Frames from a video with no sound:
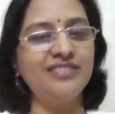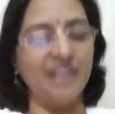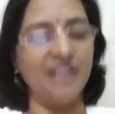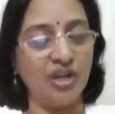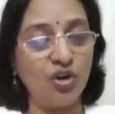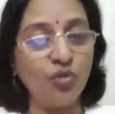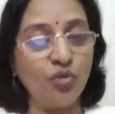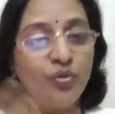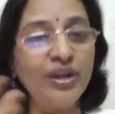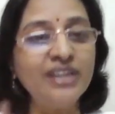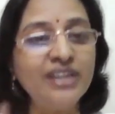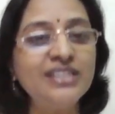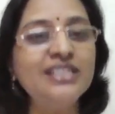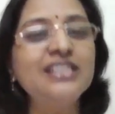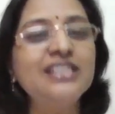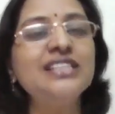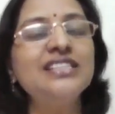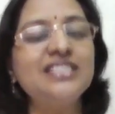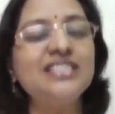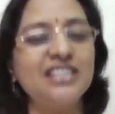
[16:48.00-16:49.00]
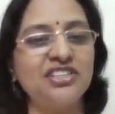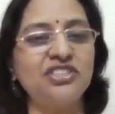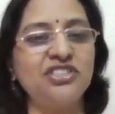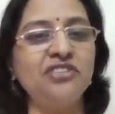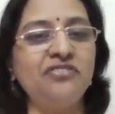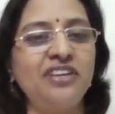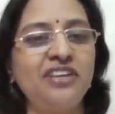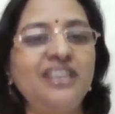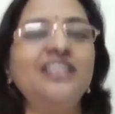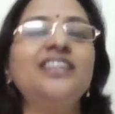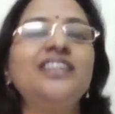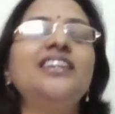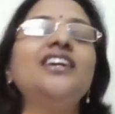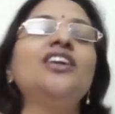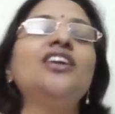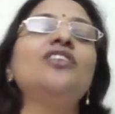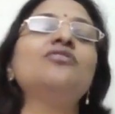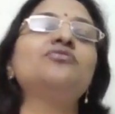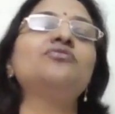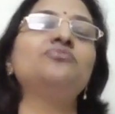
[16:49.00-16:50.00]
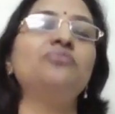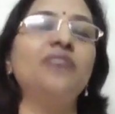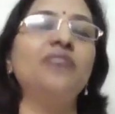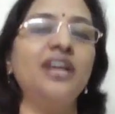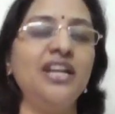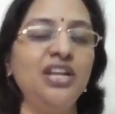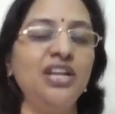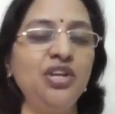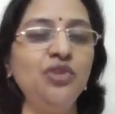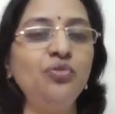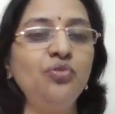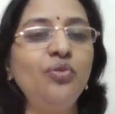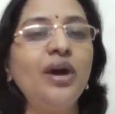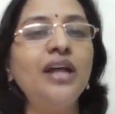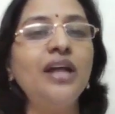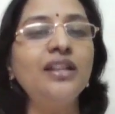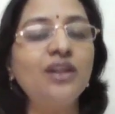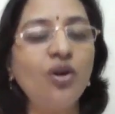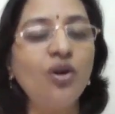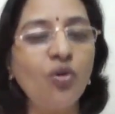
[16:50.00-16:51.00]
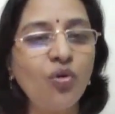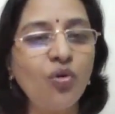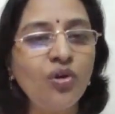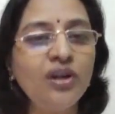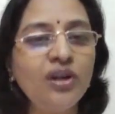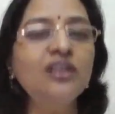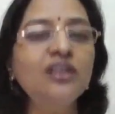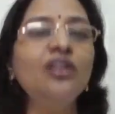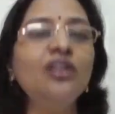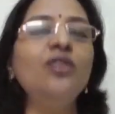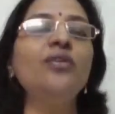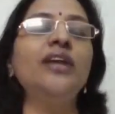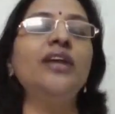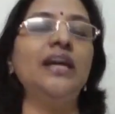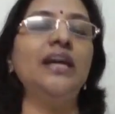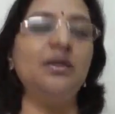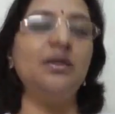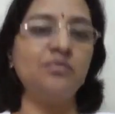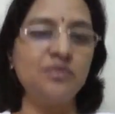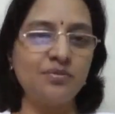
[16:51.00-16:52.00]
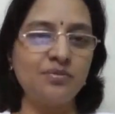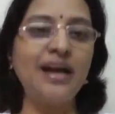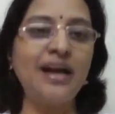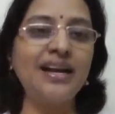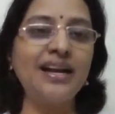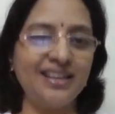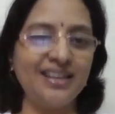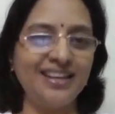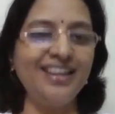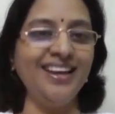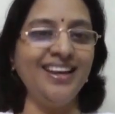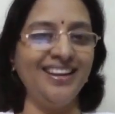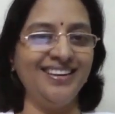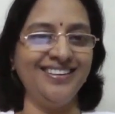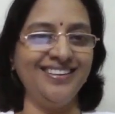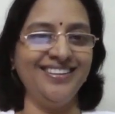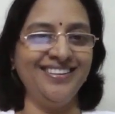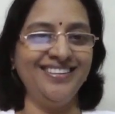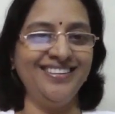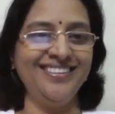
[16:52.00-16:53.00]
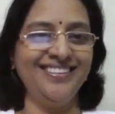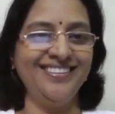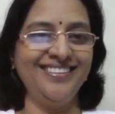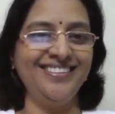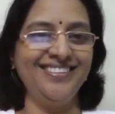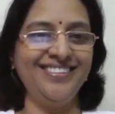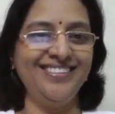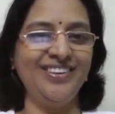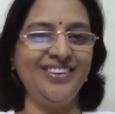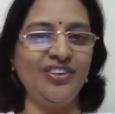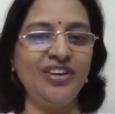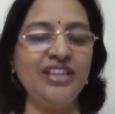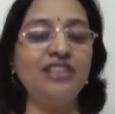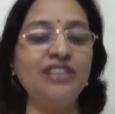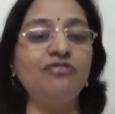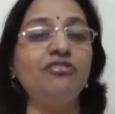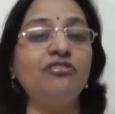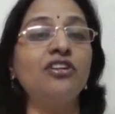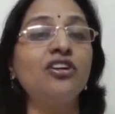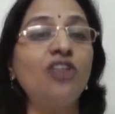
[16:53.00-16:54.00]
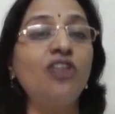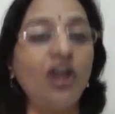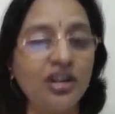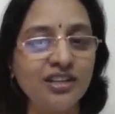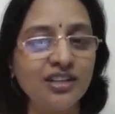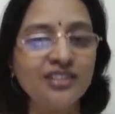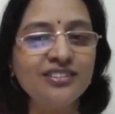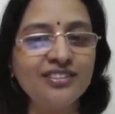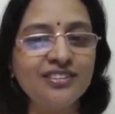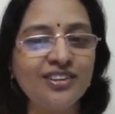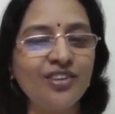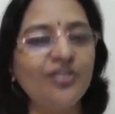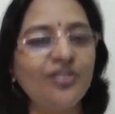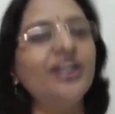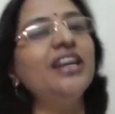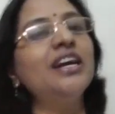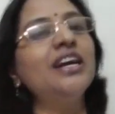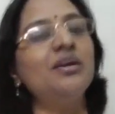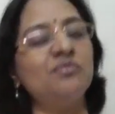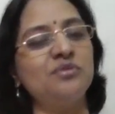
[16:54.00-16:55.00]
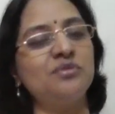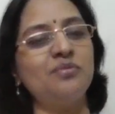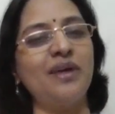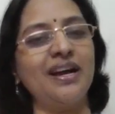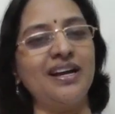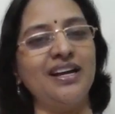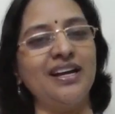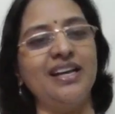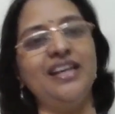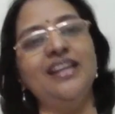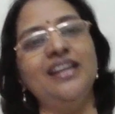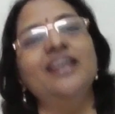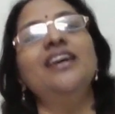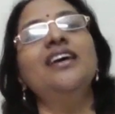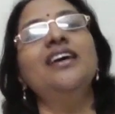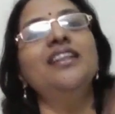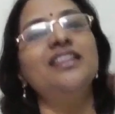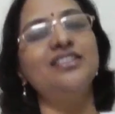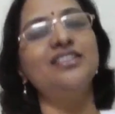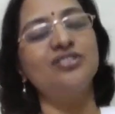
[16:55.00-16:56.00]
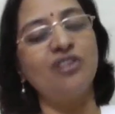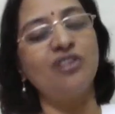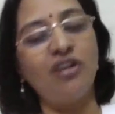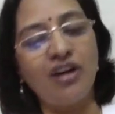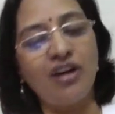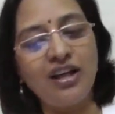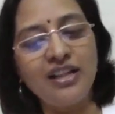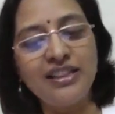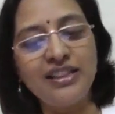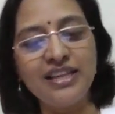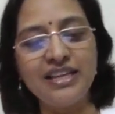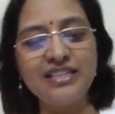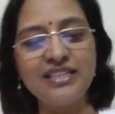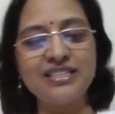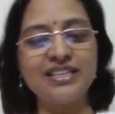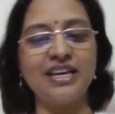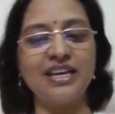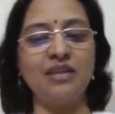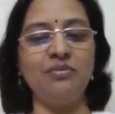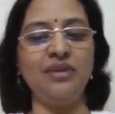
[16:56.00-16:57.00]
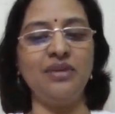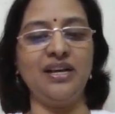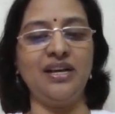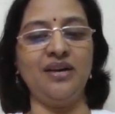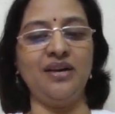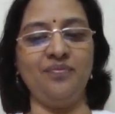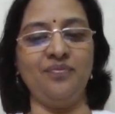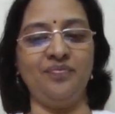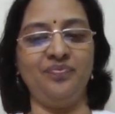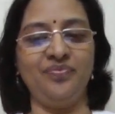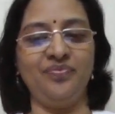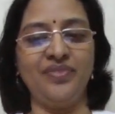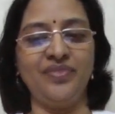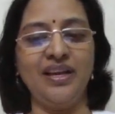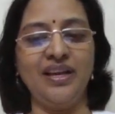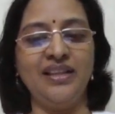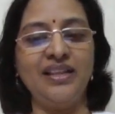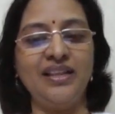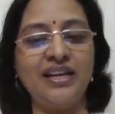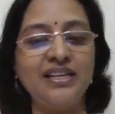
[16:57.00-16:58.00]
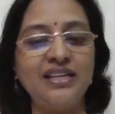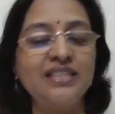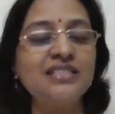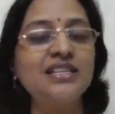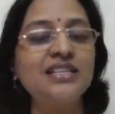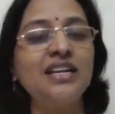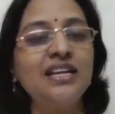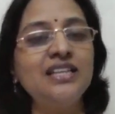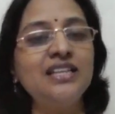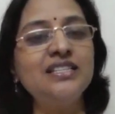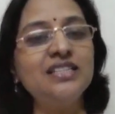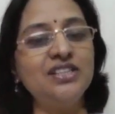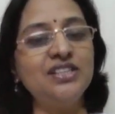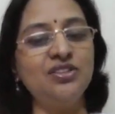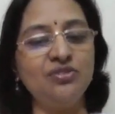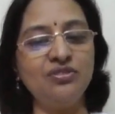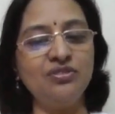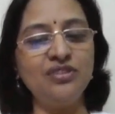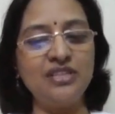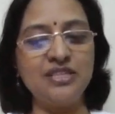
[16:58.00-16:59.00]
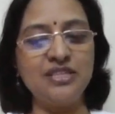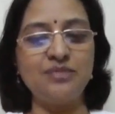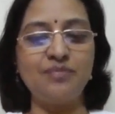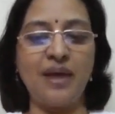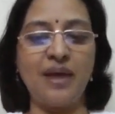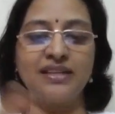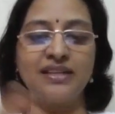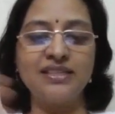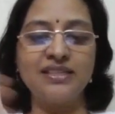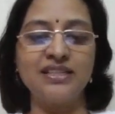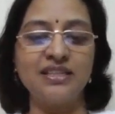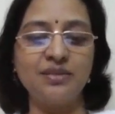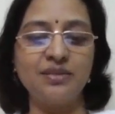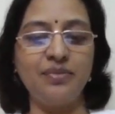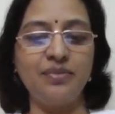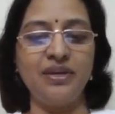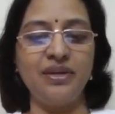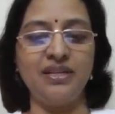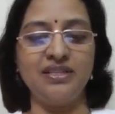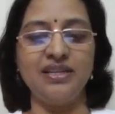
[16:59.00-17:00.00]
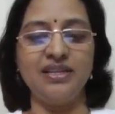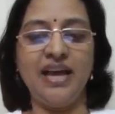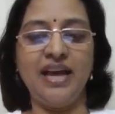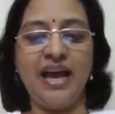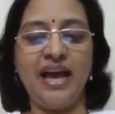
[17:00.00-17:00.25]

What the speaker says: renovate it in such a way that it looks very new, and the old glory comes back again. Okay, the forgotten glory comes back again. This all things can become. That is the reason, this pattern repeat.